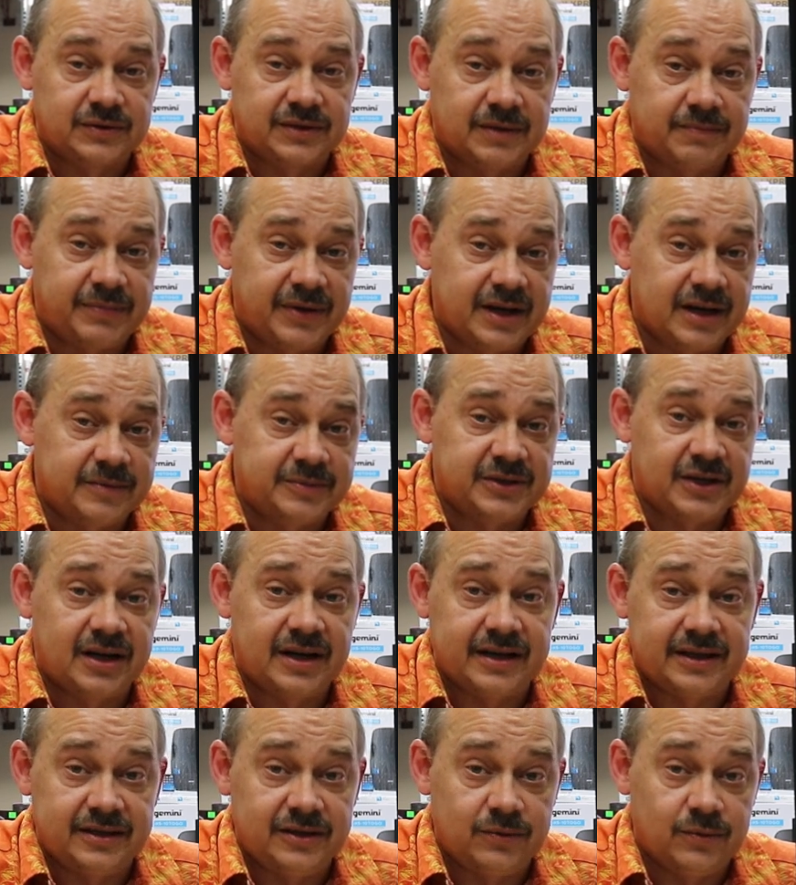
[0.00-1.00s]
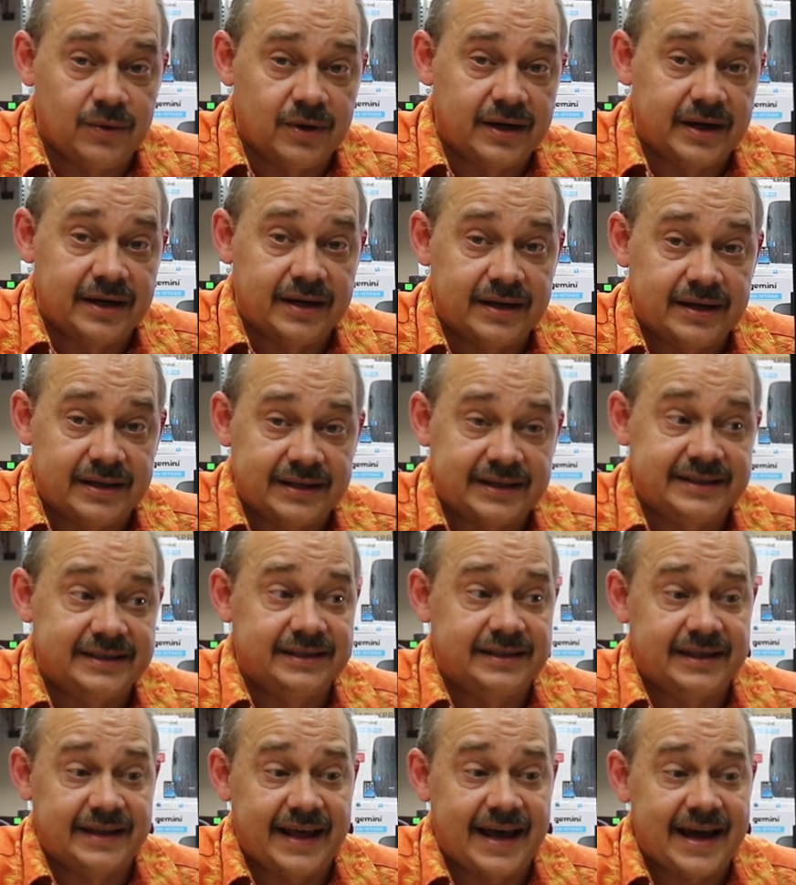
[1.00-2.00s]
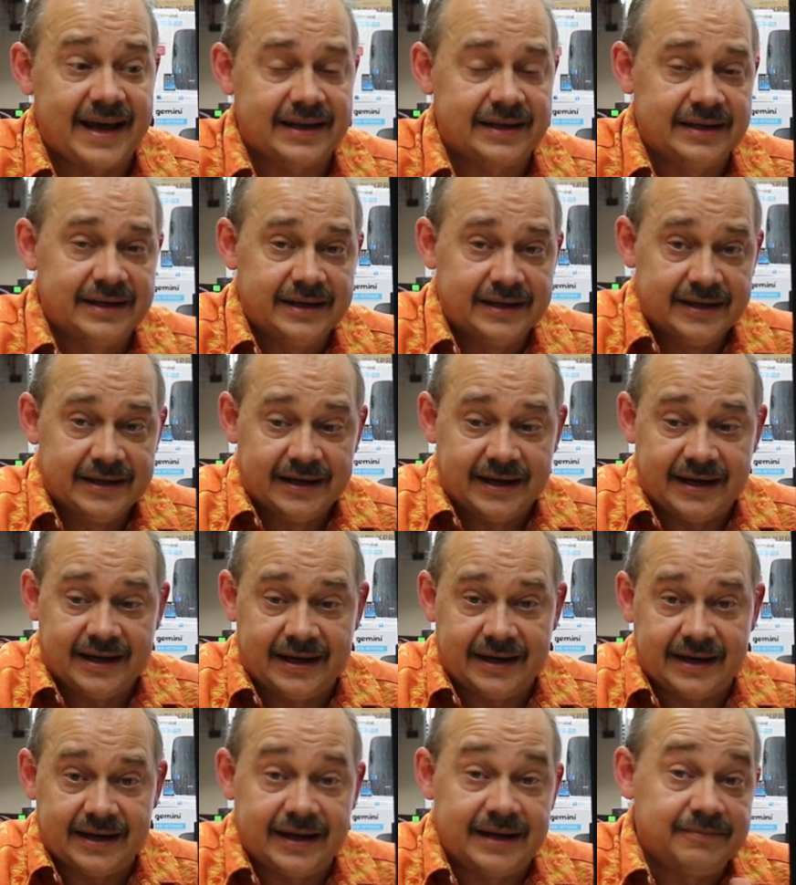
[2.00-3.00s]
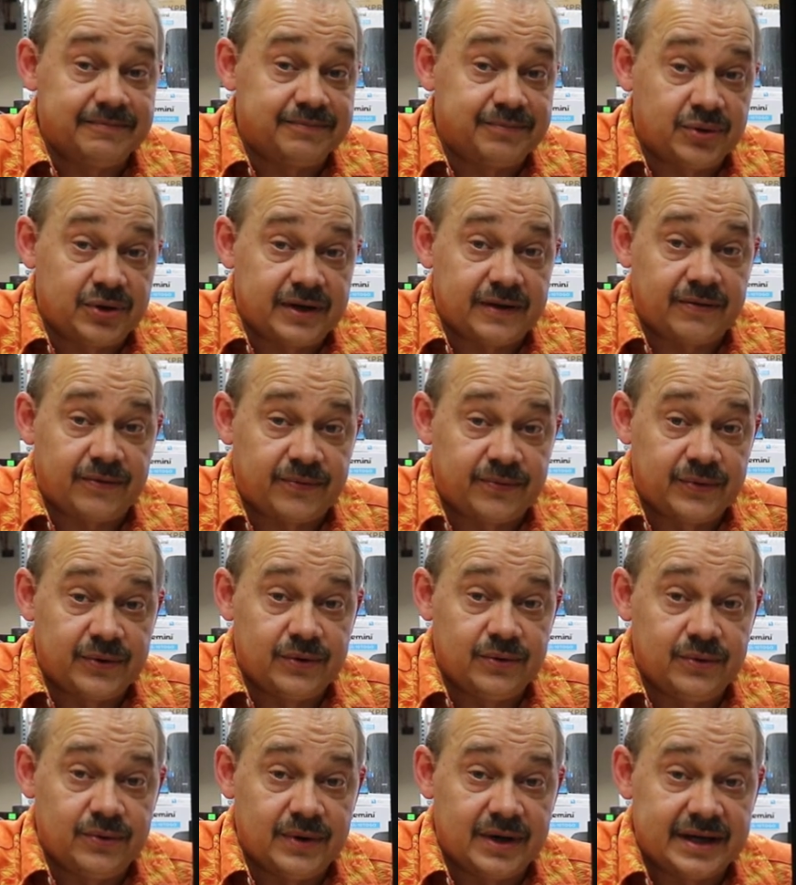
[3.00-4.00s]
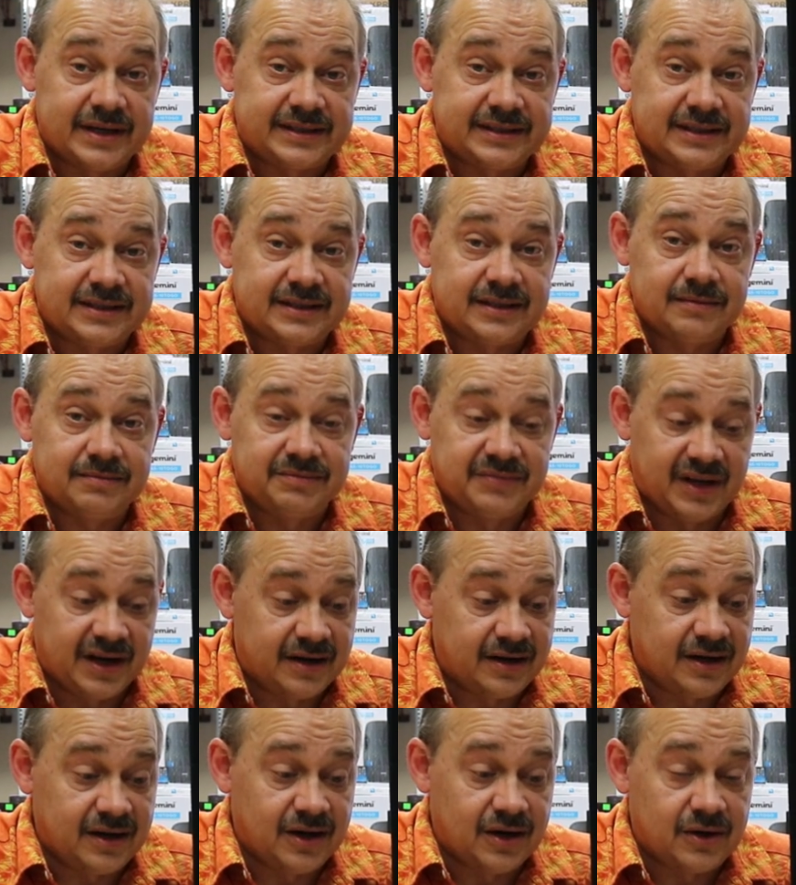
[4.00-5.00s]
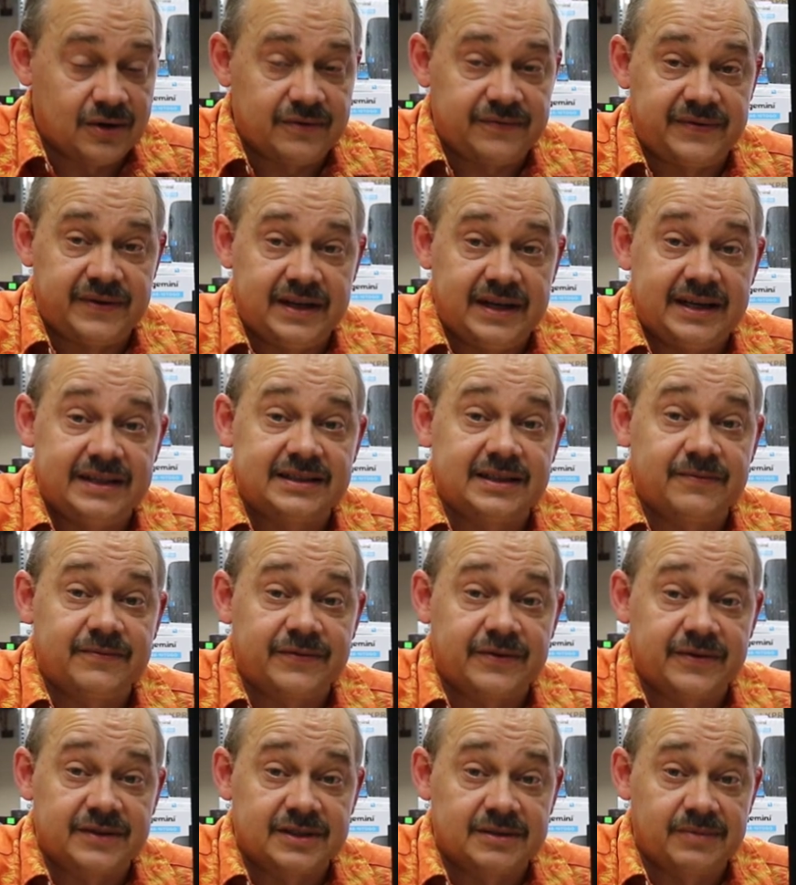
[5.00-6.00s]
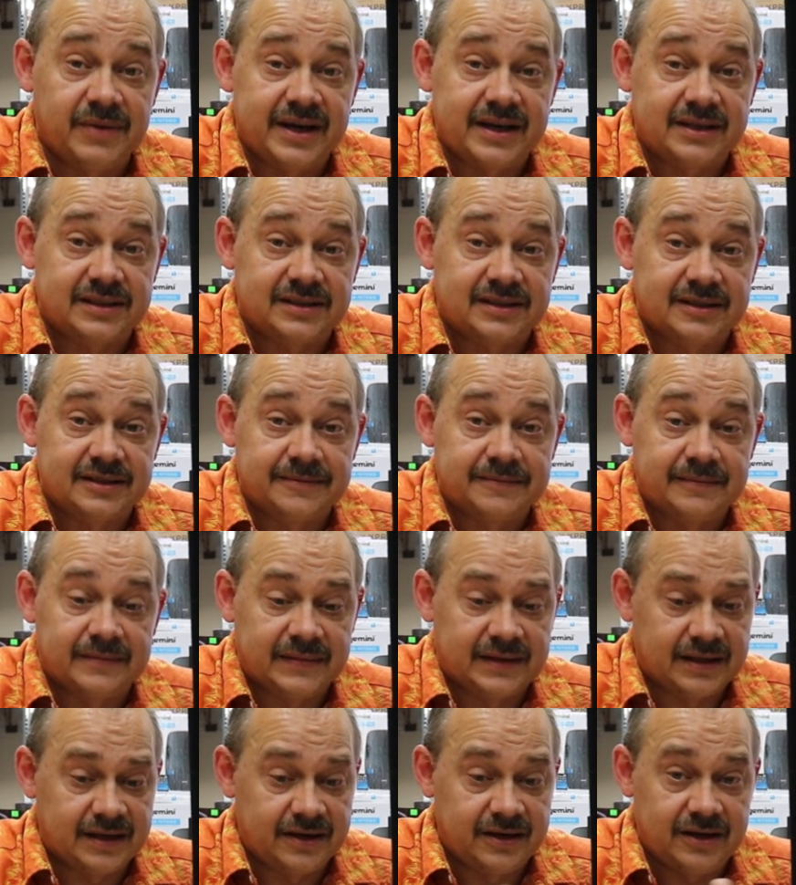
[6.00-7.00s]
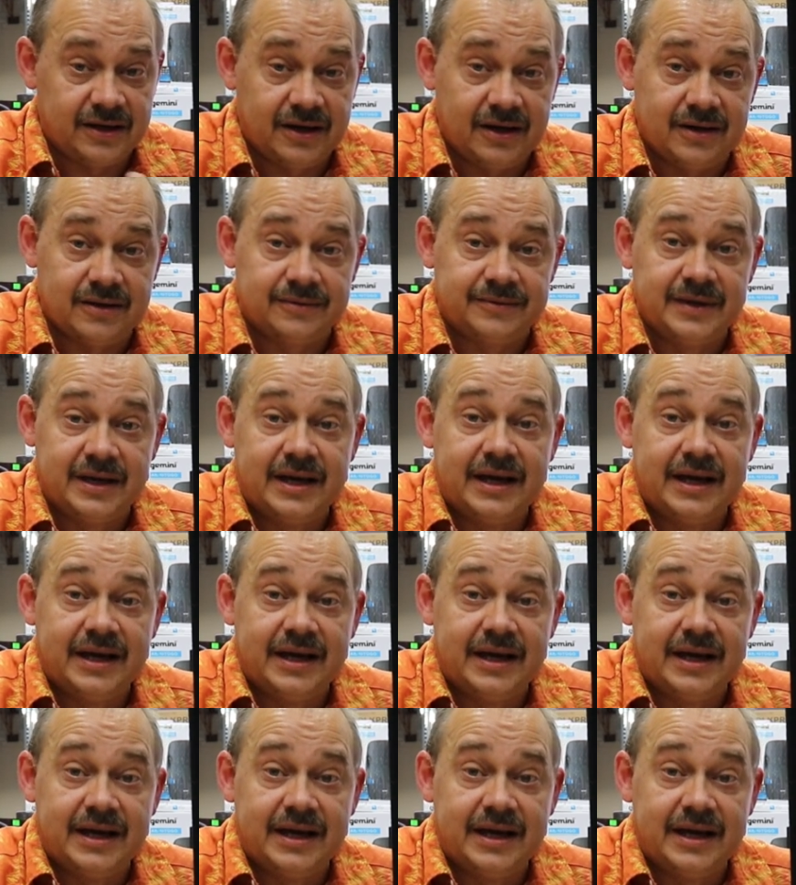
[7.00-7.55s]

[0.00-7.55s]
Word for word: with some pickups on it and you want to listen to that uh, and put it through a system, there you go. If you need something for some mics, there you go.